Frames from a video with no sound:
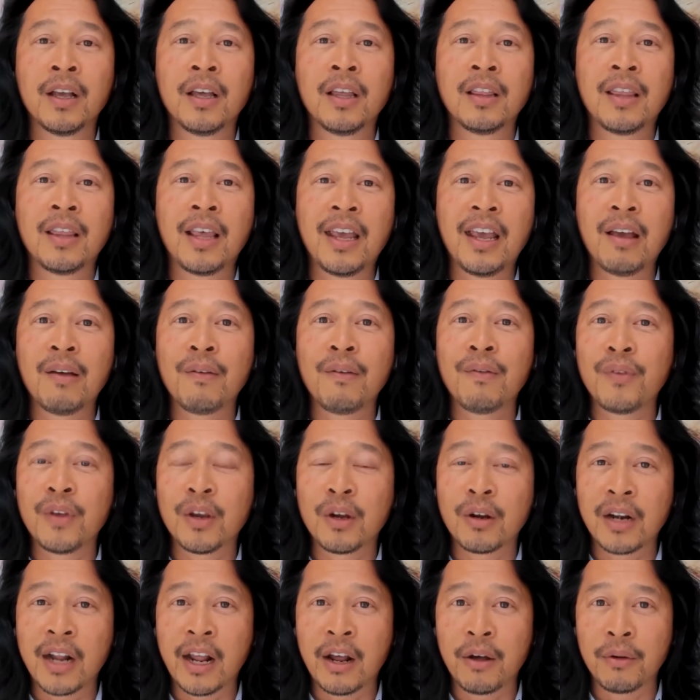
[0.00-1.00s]
They have
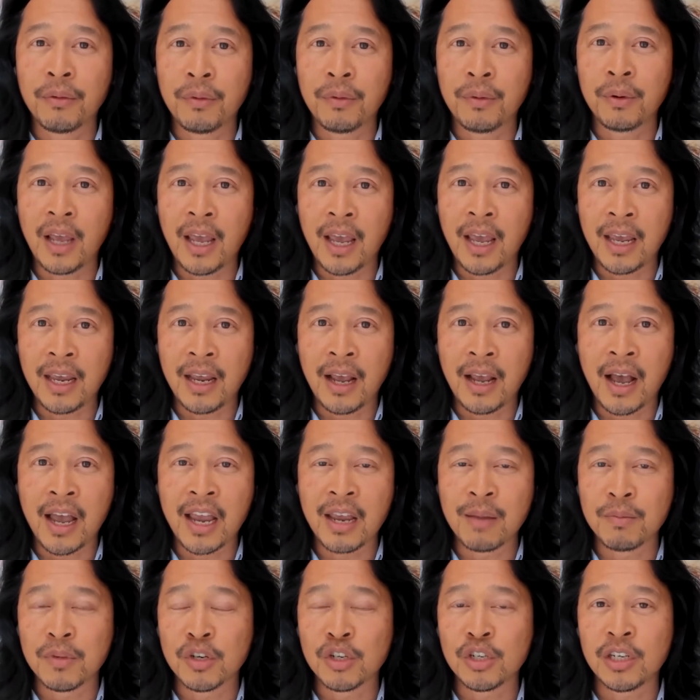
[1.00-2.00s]
figured out through AI
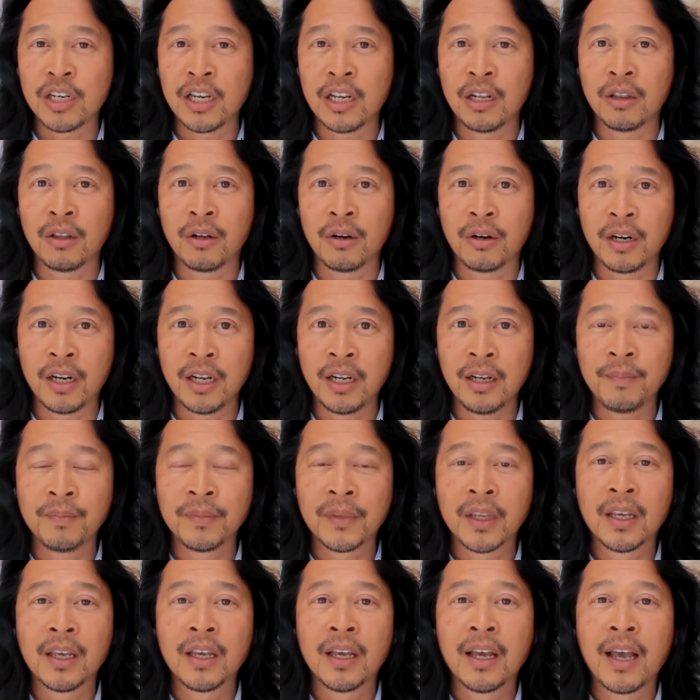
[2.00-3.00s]
and machine learning
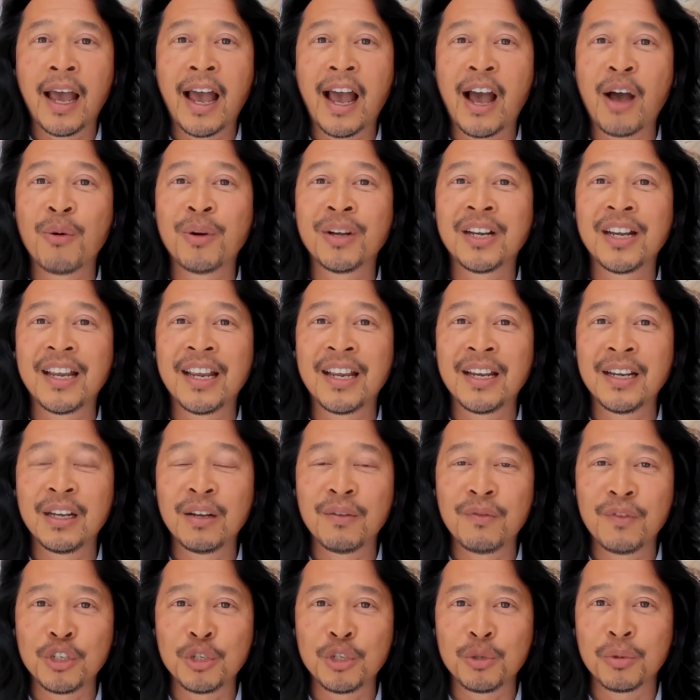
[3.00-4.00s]
how an
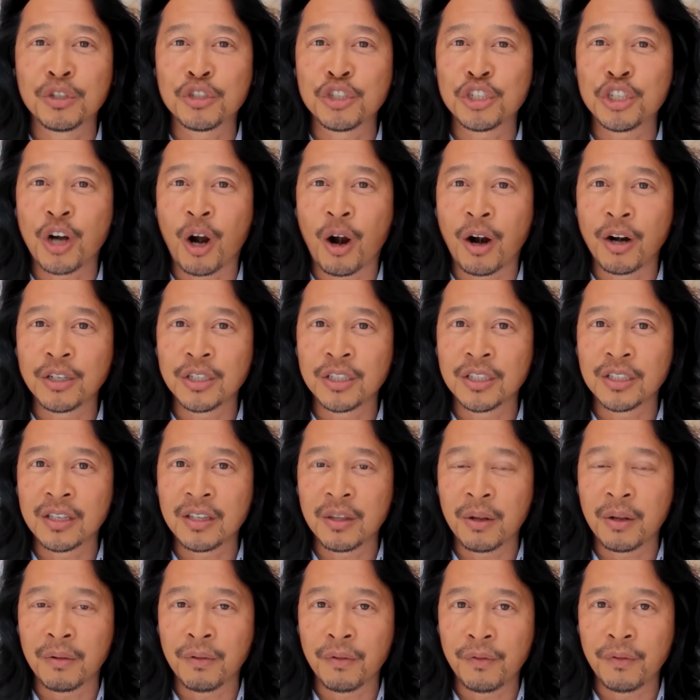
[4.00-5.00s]
individual charges
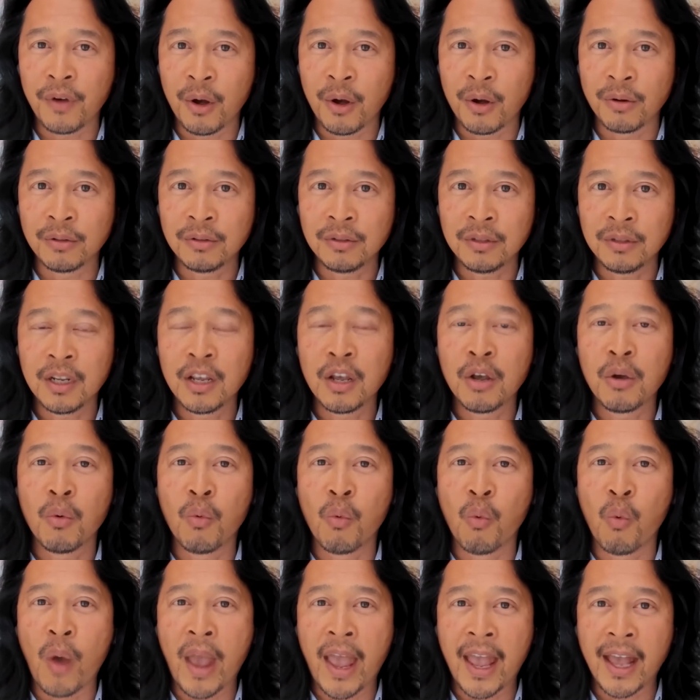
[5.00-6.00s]
their phone,
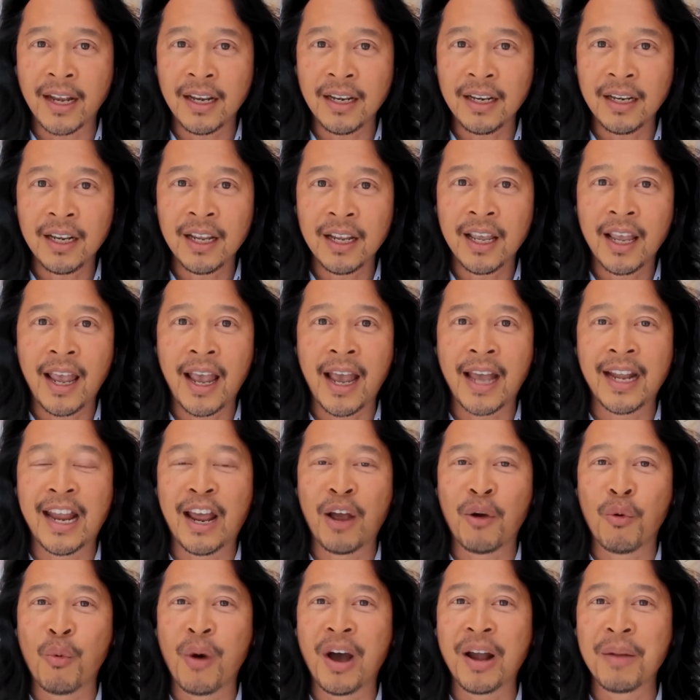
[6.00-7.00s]
when, and
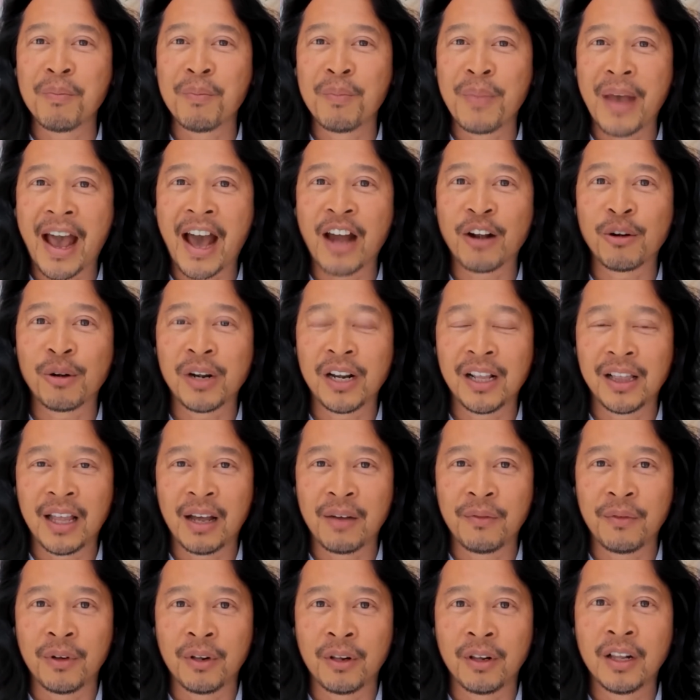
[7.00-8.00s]
at what battery
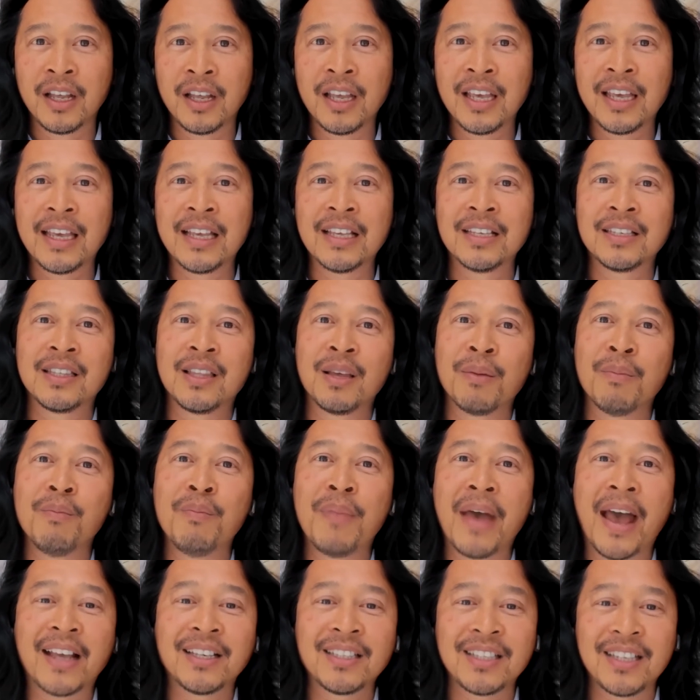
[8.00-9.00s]
level is the
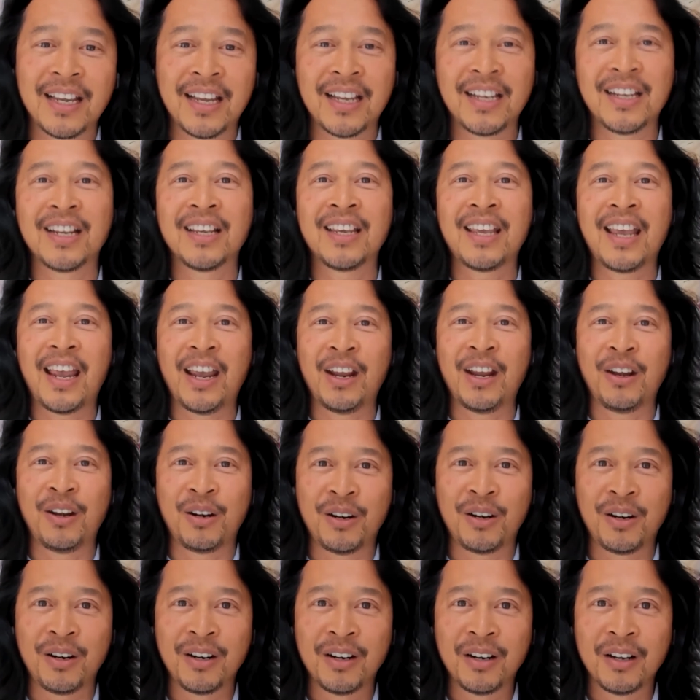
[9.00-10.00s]
best indicator
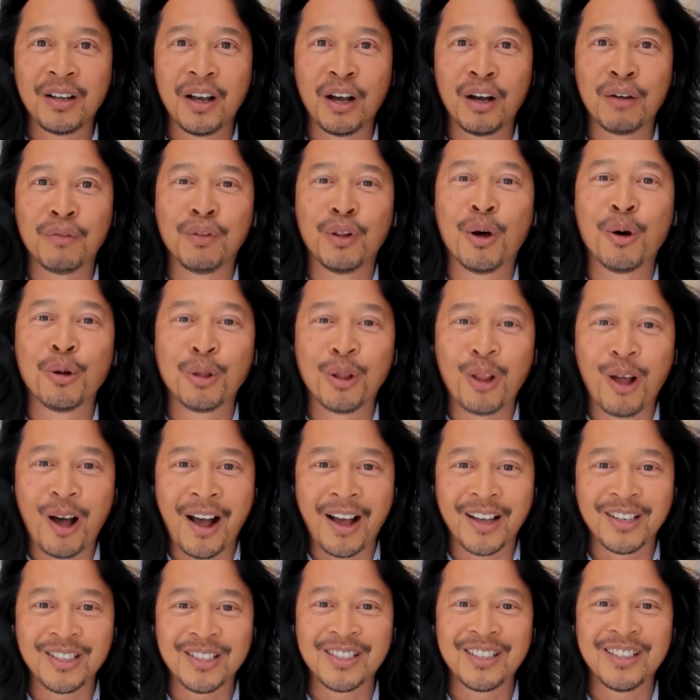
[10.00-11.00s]
of loan
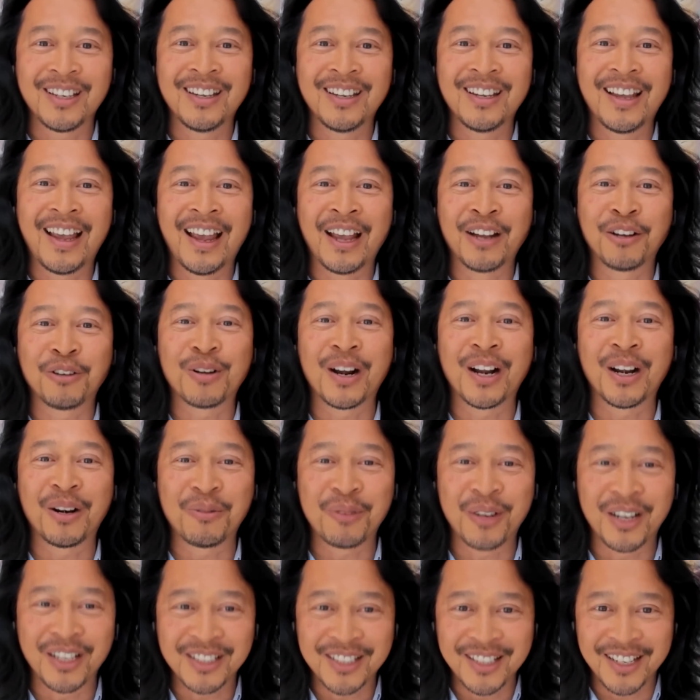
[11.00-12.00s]
loss and credit
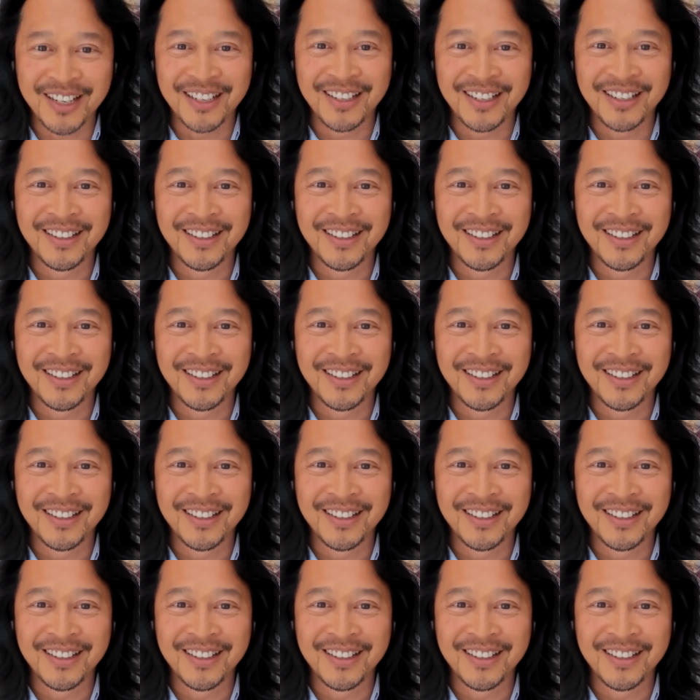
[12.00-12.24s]
risk.